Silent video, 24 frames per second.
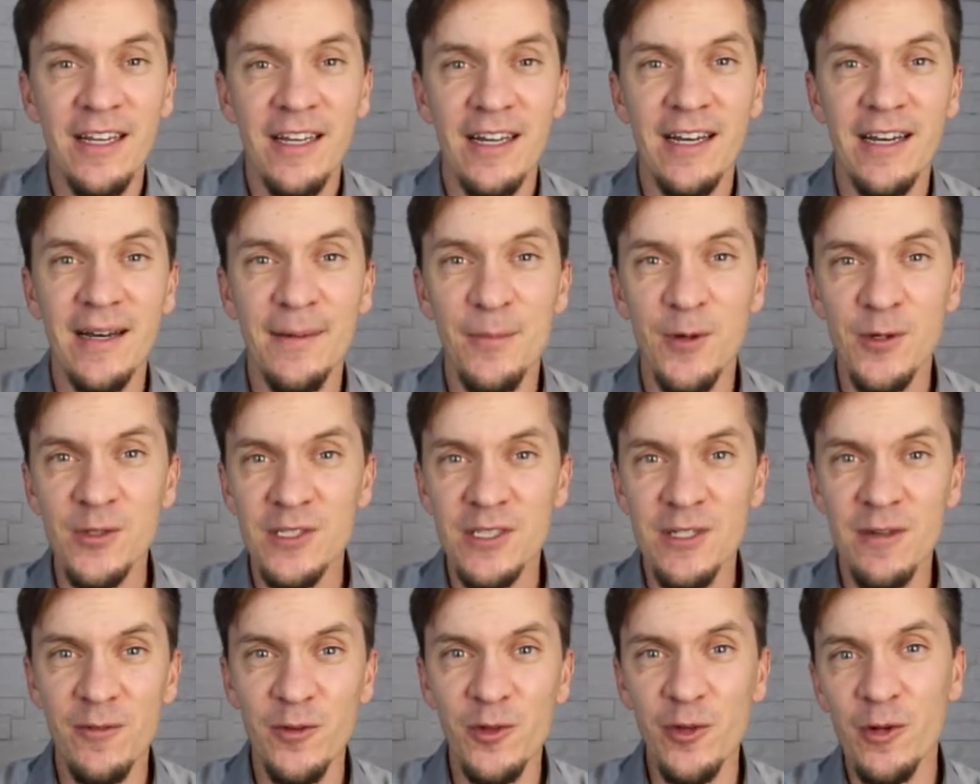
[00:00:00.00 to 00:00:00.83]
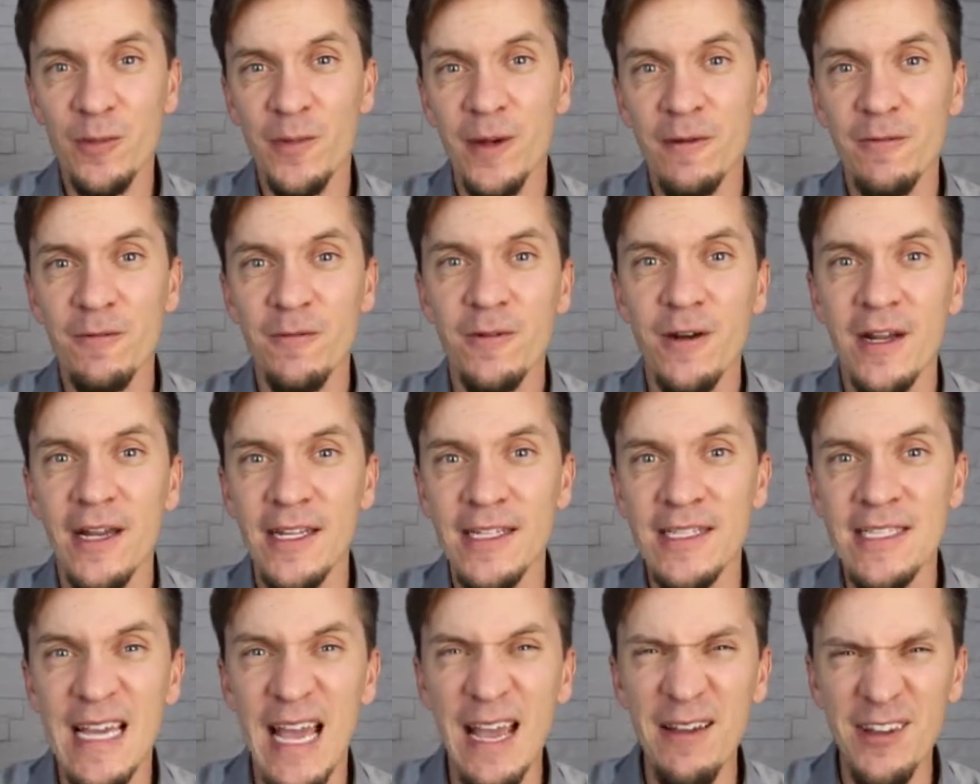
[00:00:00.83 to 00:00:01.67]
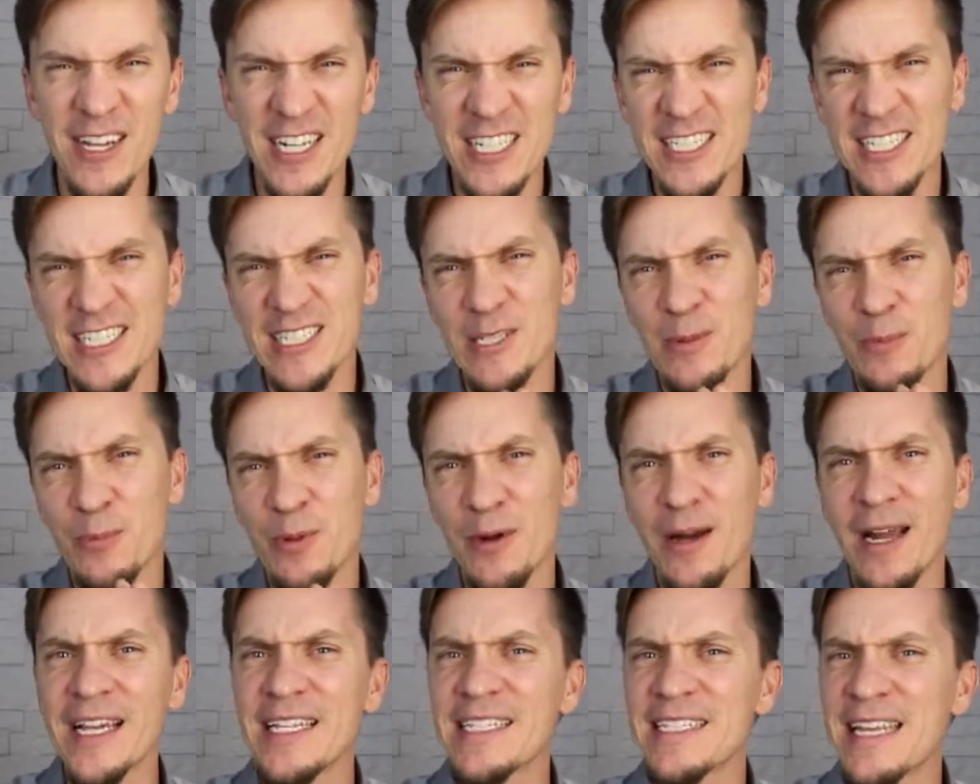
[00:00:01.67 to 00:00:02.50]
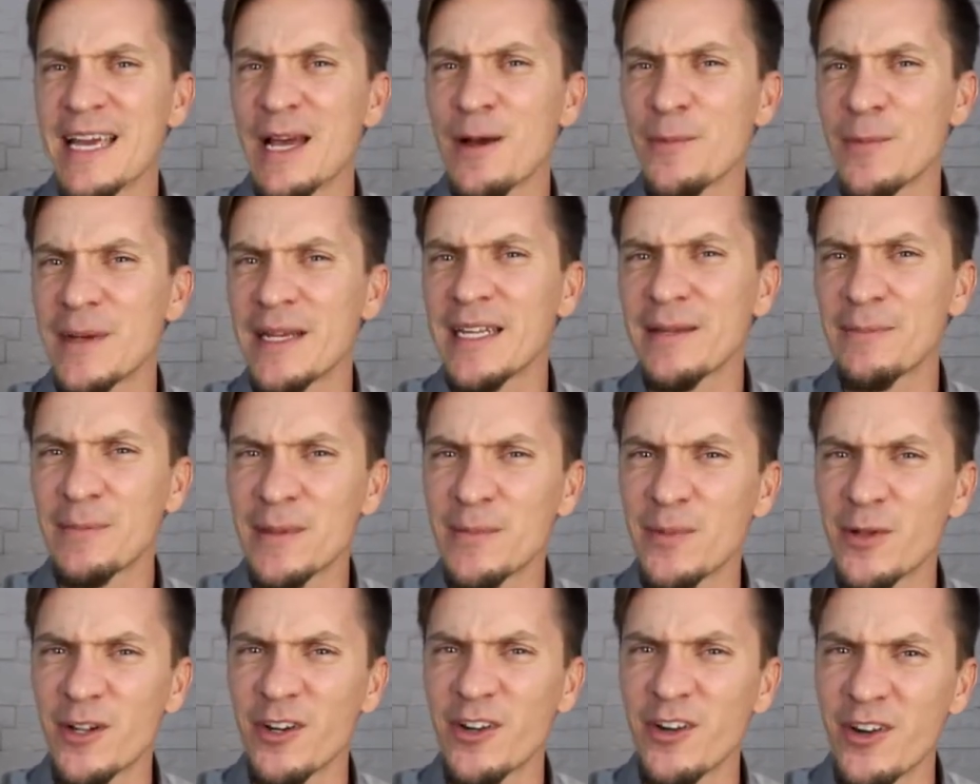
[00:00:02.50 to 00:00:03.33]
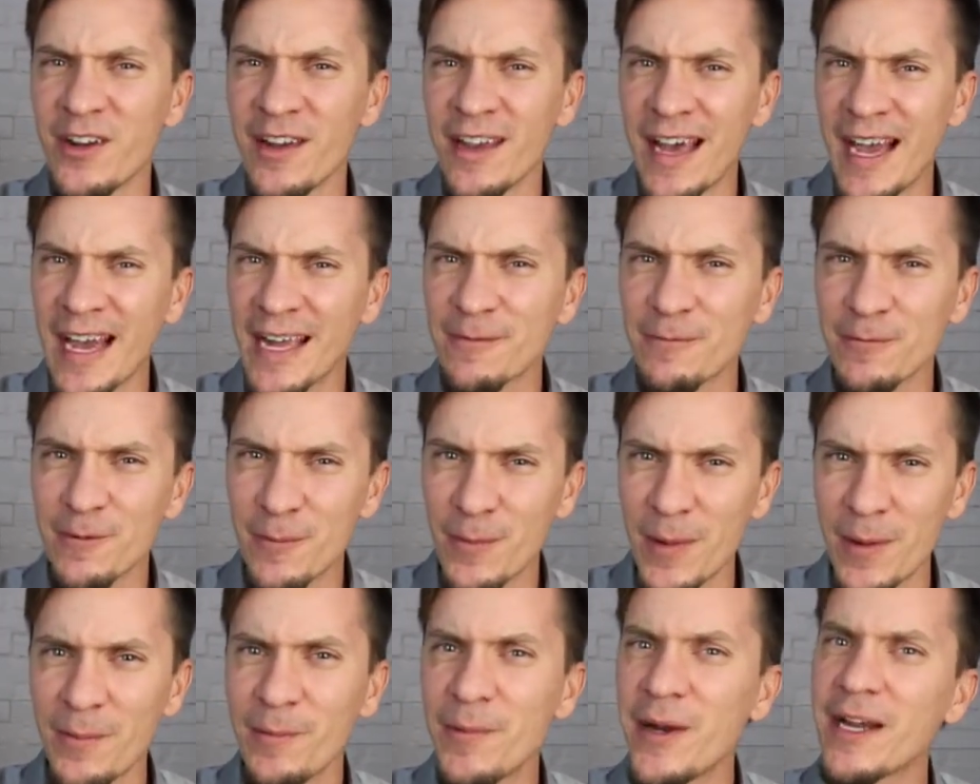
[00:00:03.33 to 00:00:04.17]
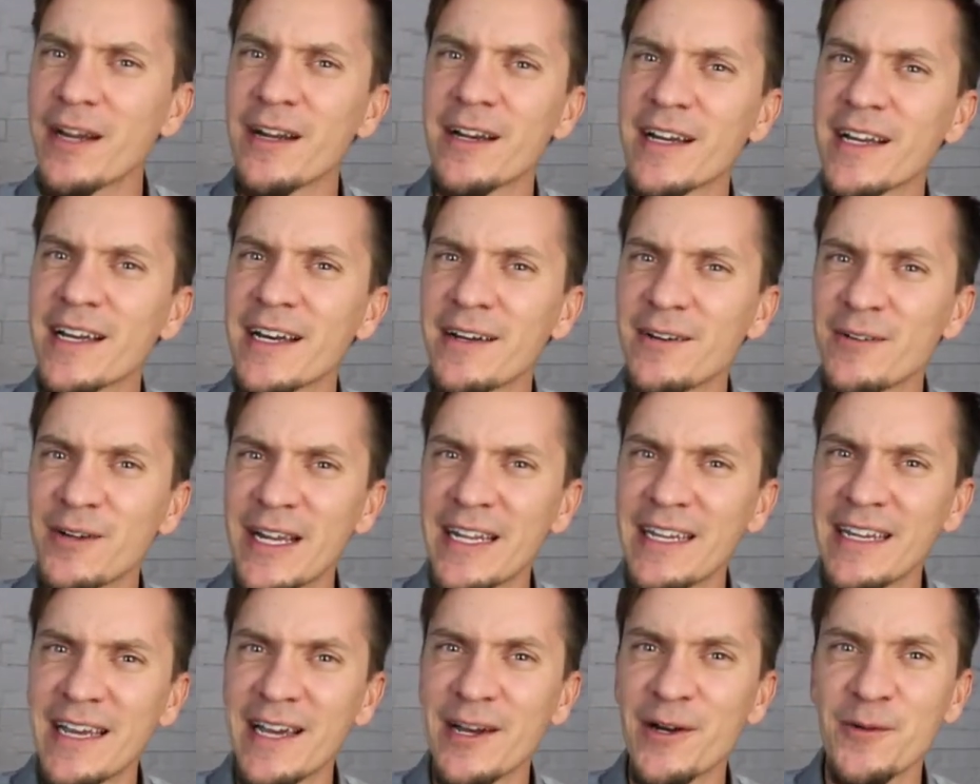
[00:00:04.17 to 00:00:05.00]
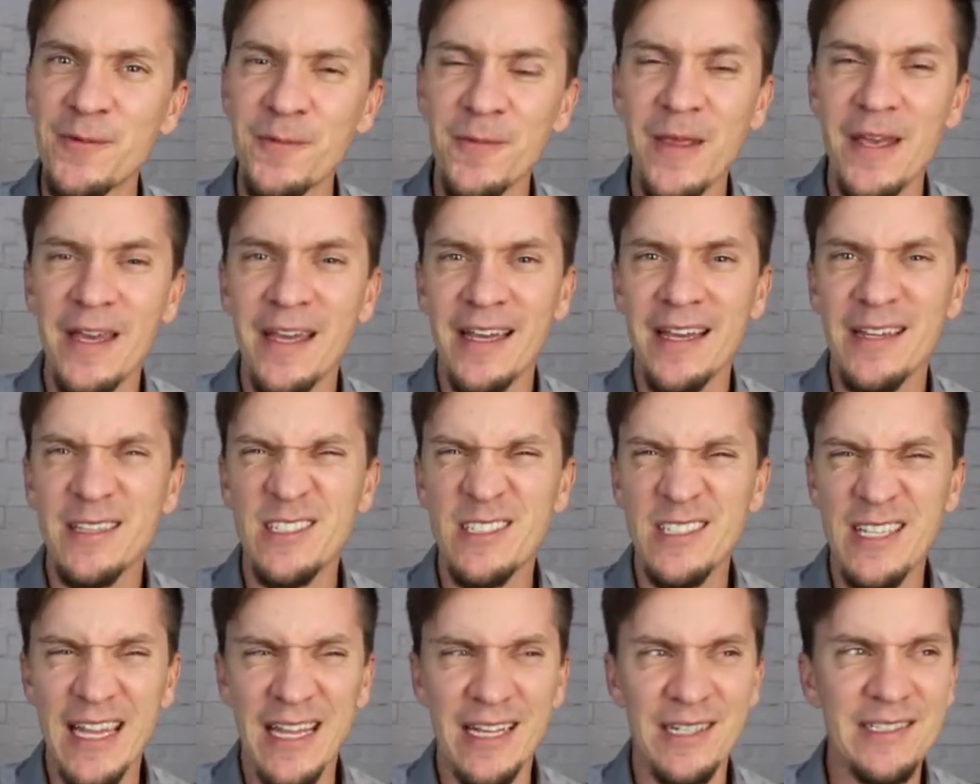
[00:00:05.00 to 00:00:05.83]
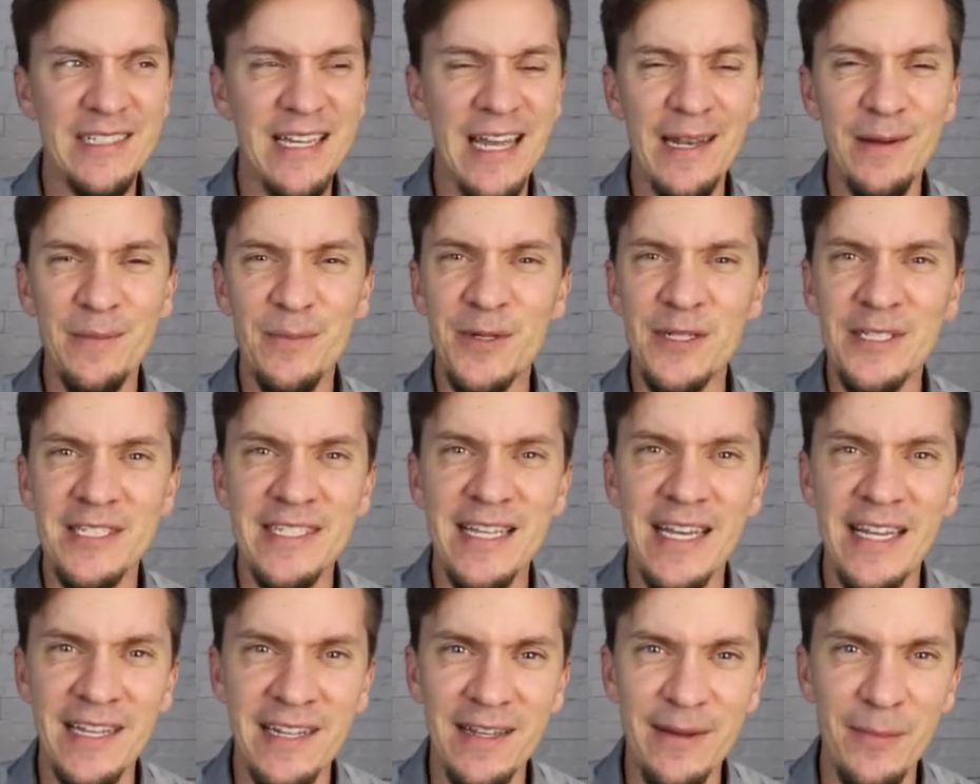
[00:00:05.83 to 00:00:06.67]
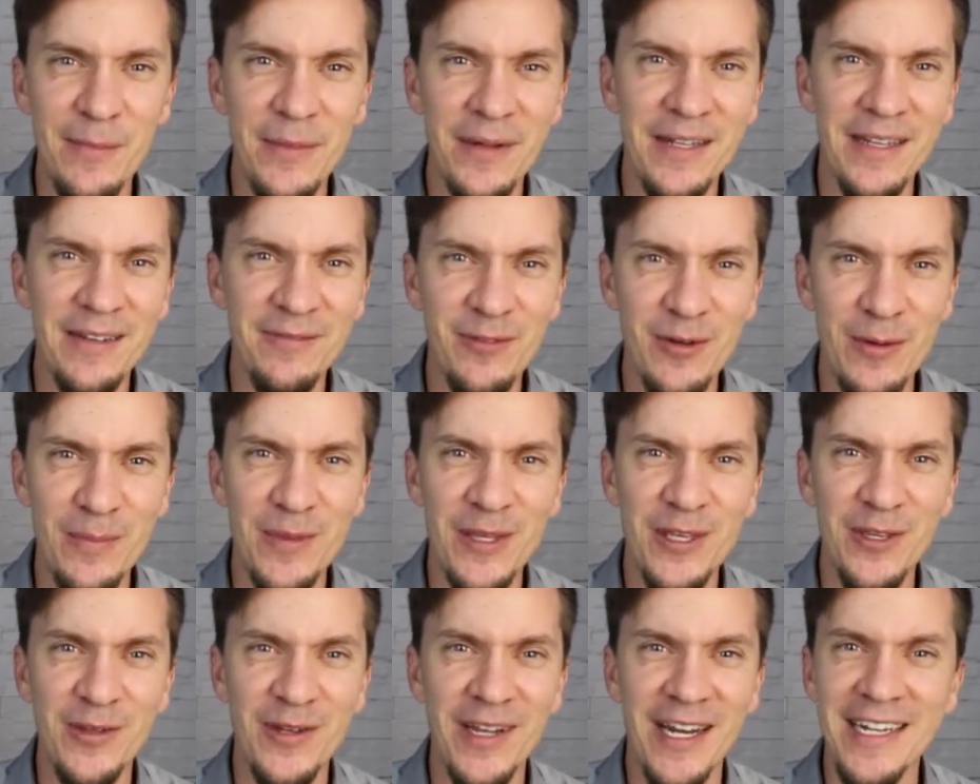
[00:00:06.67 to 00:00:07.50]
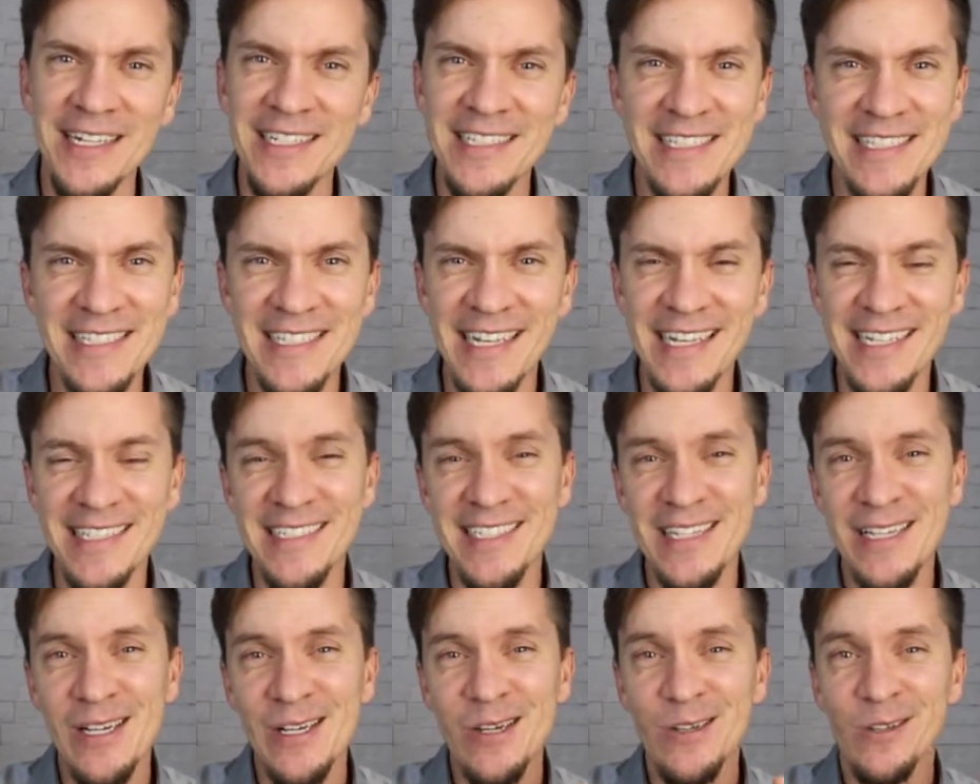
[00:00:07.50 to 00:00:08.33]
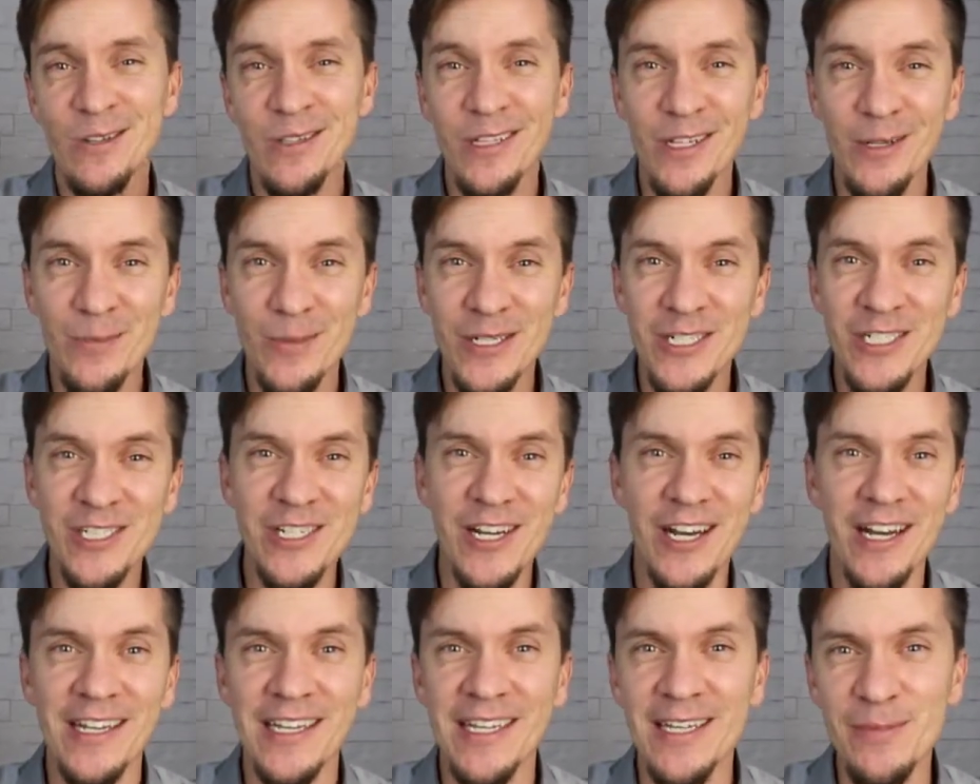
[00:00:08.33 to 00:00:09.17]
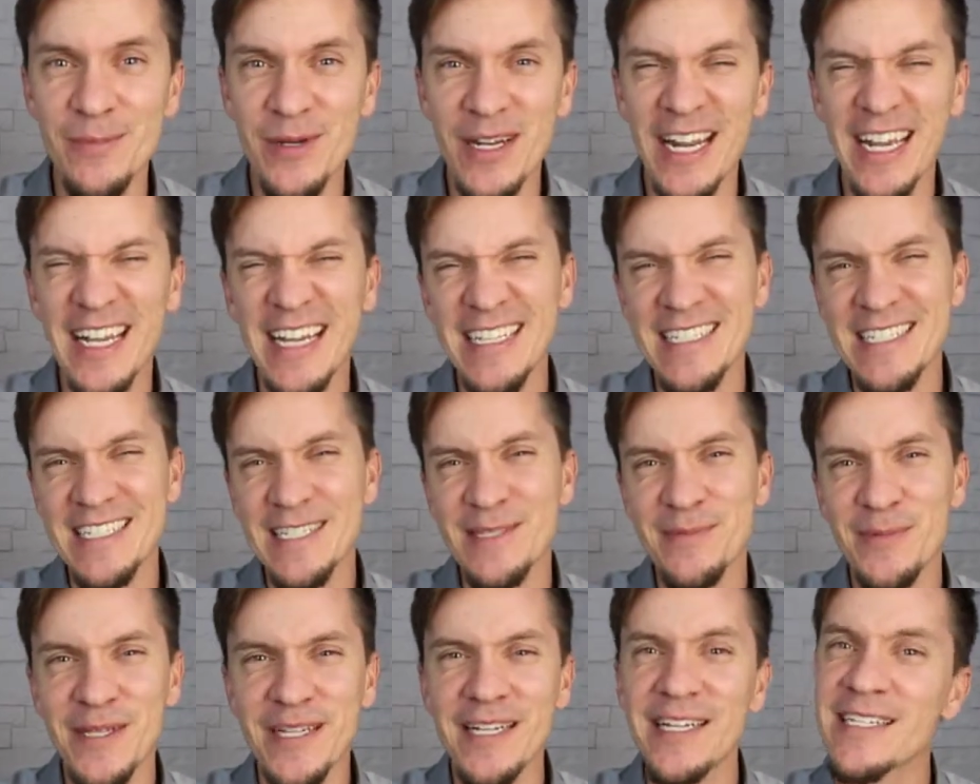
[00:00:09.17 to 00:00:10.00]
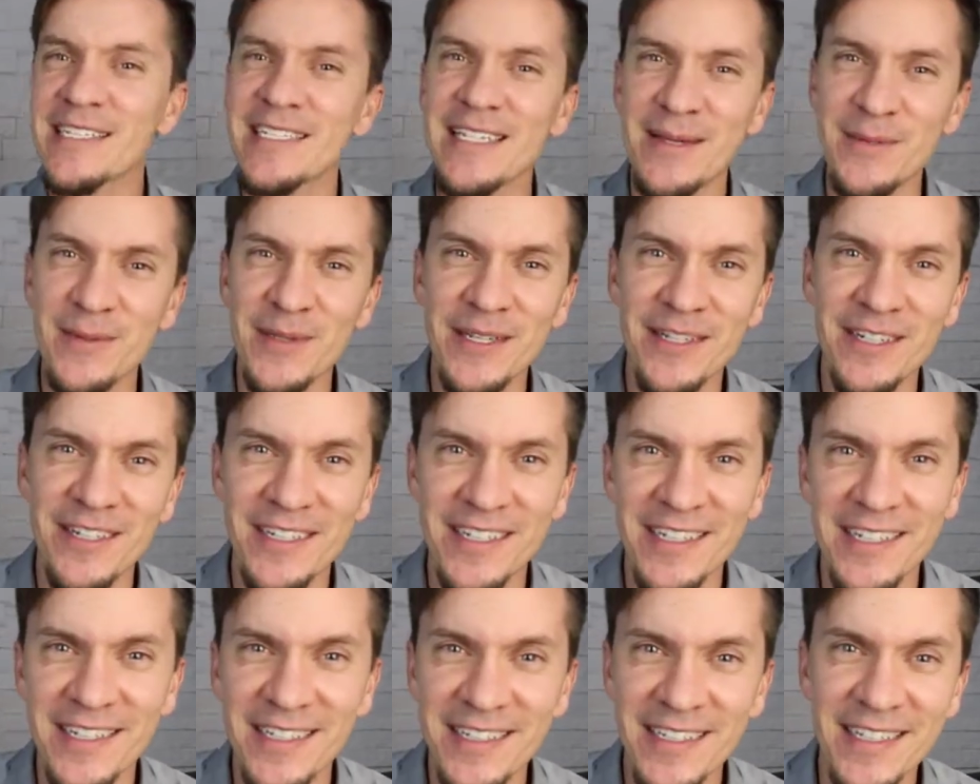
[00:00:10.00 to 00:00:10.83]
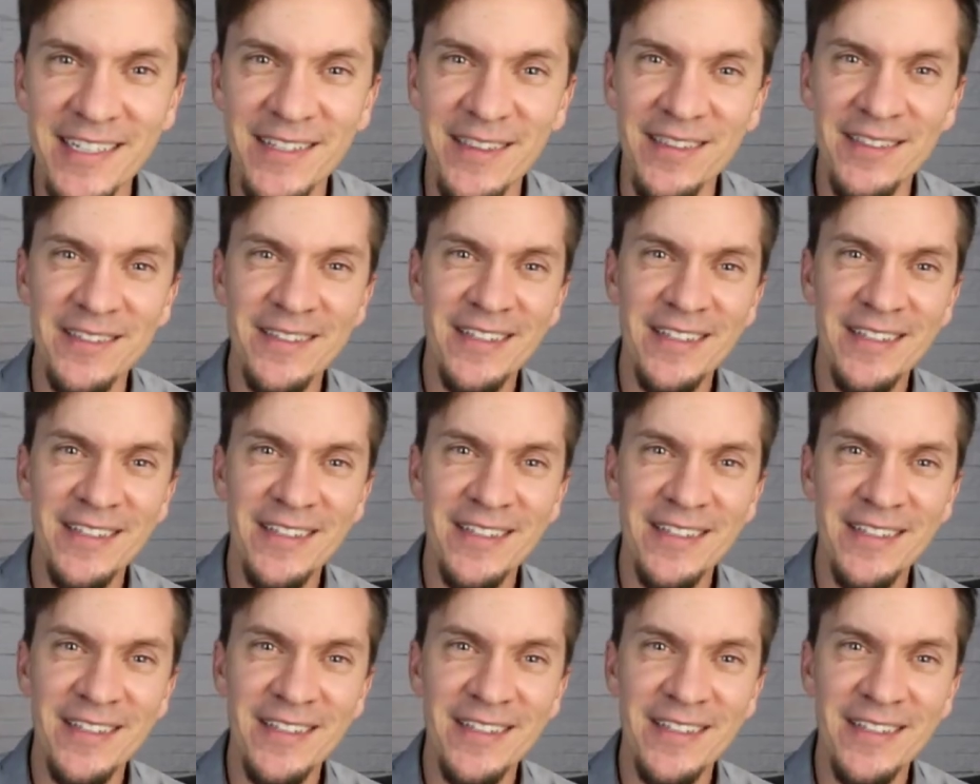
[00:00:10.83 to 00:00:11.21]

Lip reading: Most of you are my friends. I'm actually surprised how many people are not from America right now. It's like 10% from the United States. A little bit shocking, but I guess that's because I'm here in Italy.